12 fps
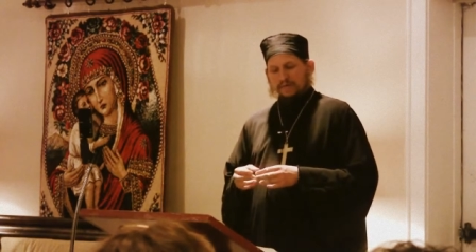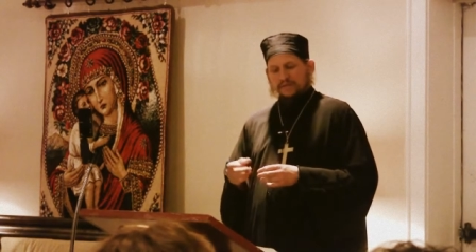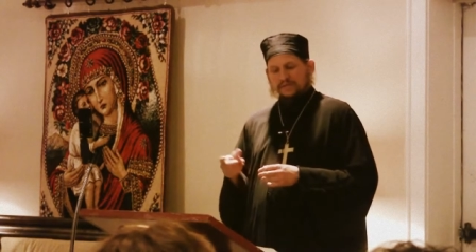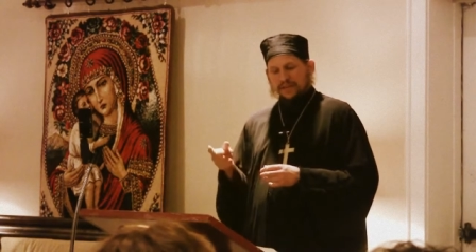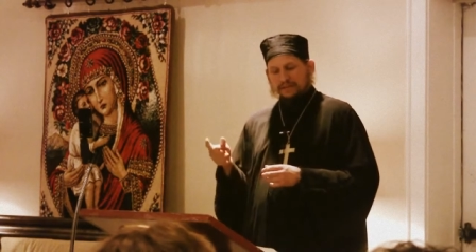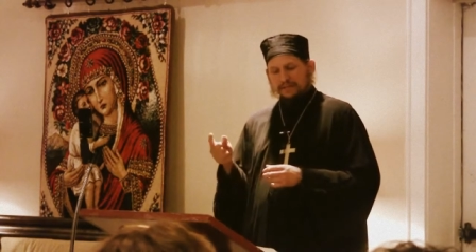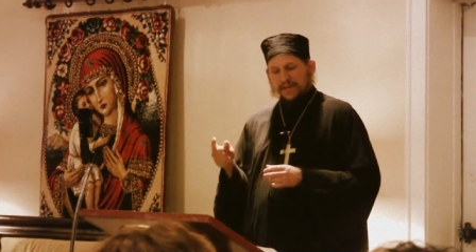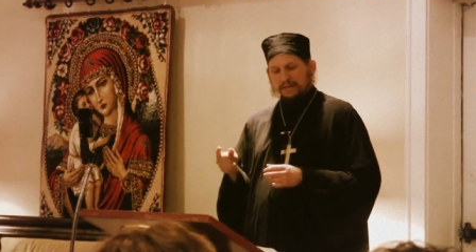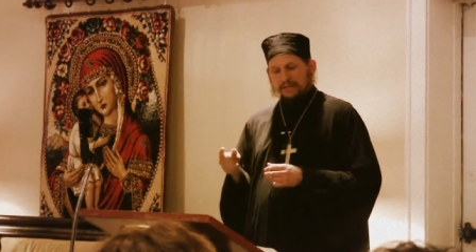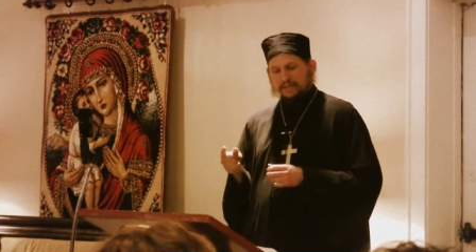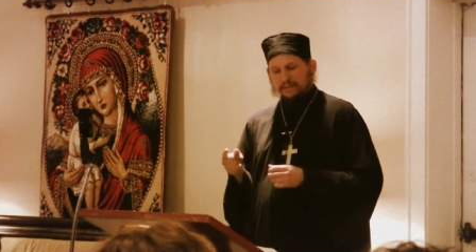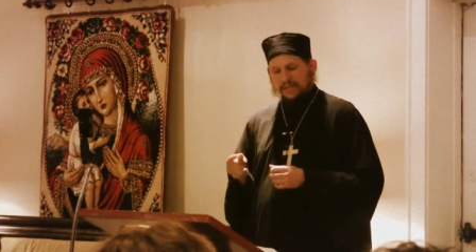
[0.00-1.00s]
For some time
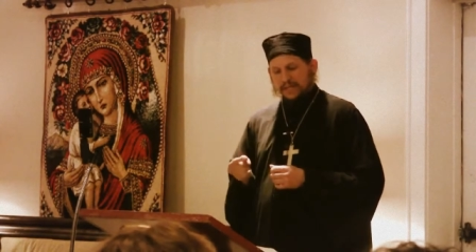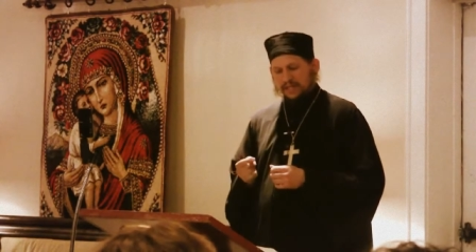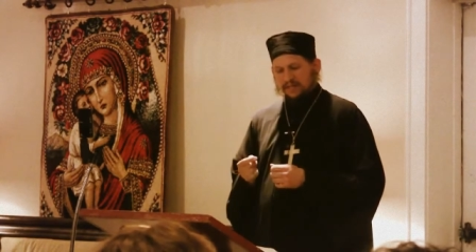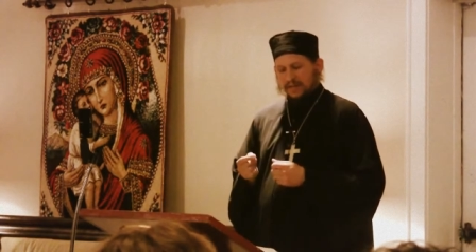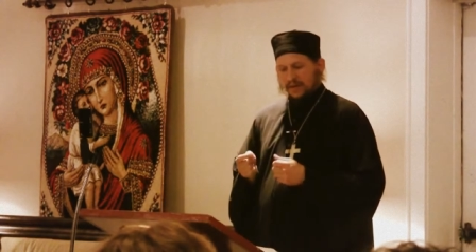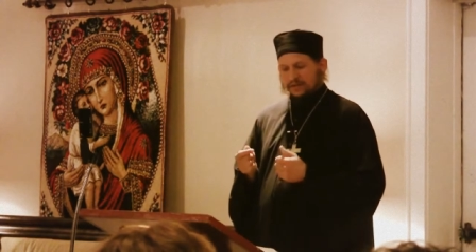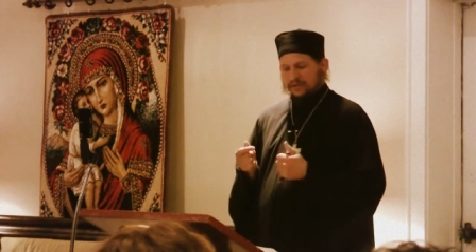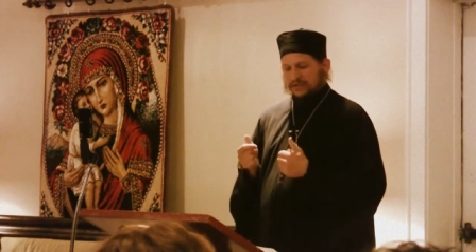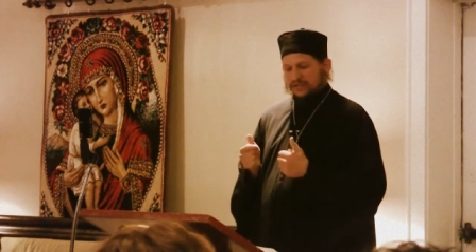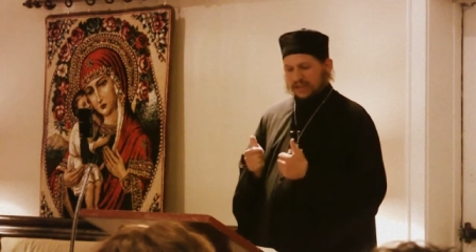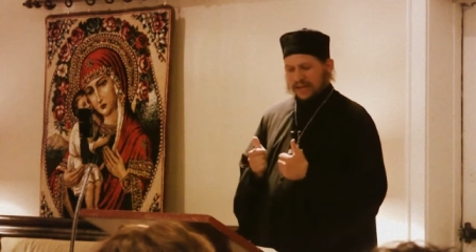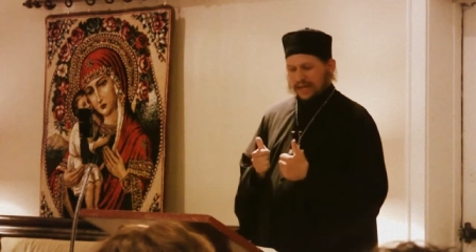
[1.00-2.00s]
at the beginning of the
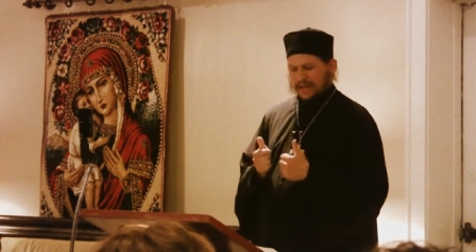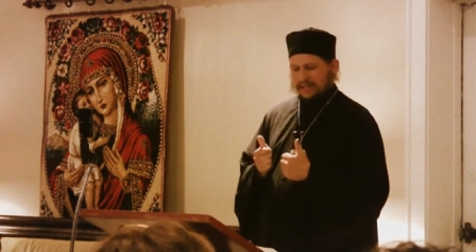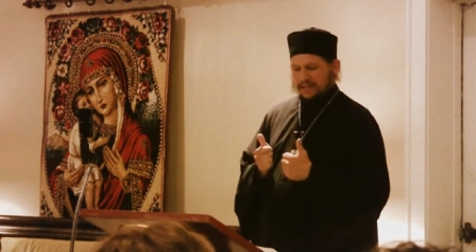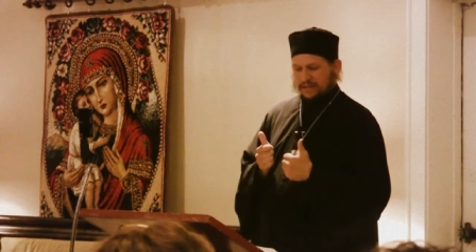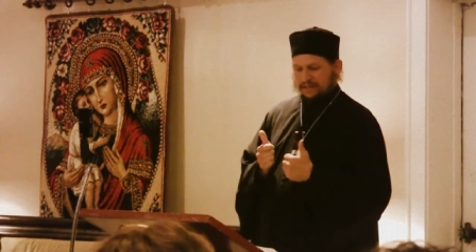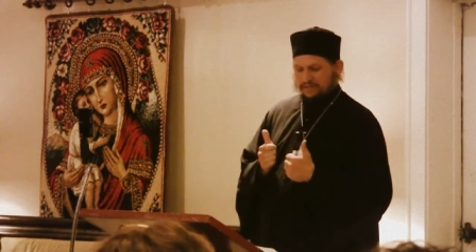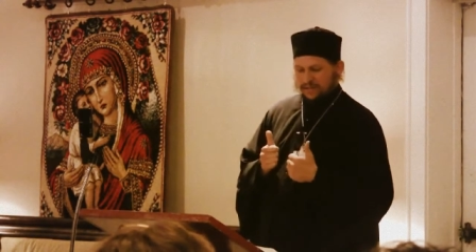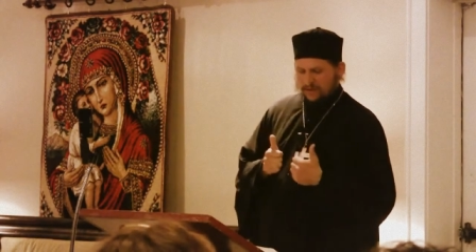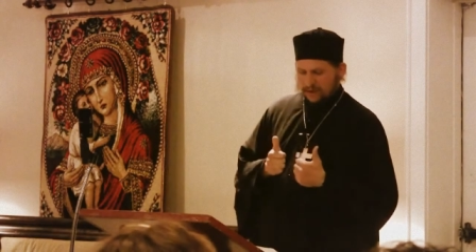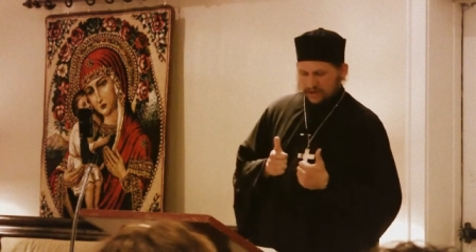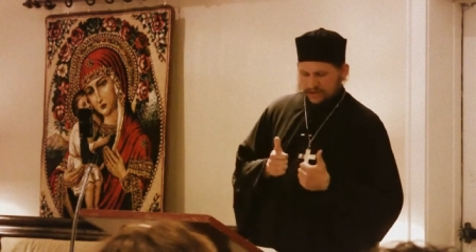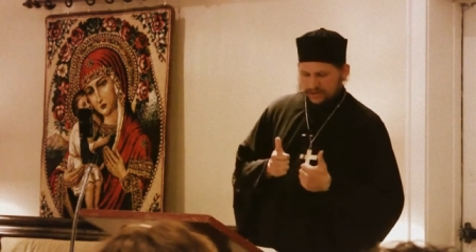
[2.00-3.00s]
elders' stay at the
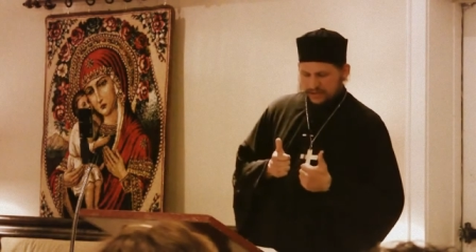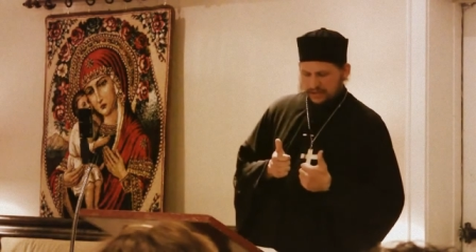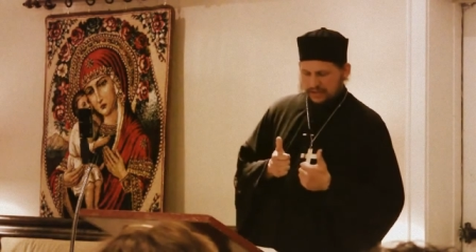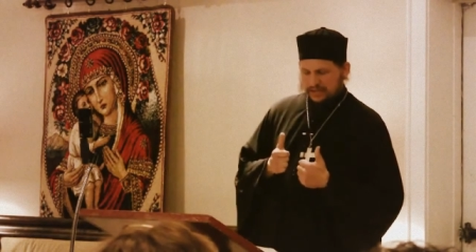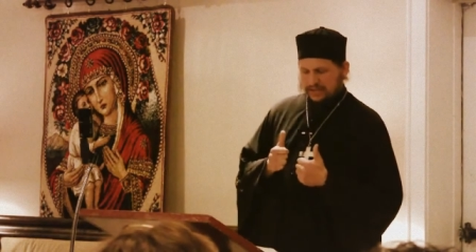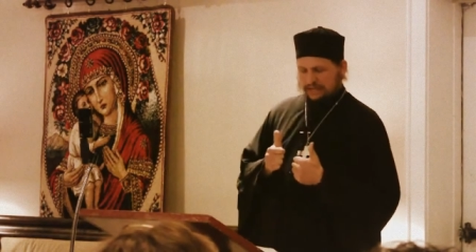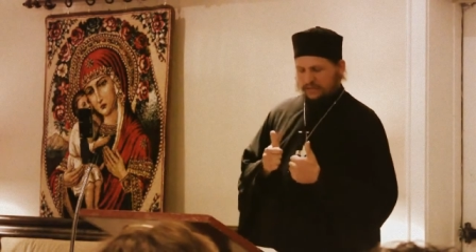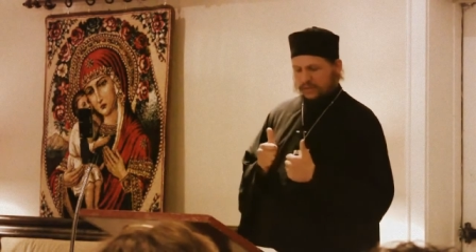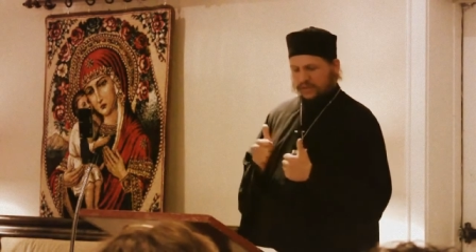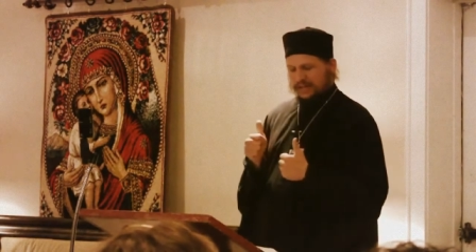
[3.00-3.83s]
Iviranski, the devil would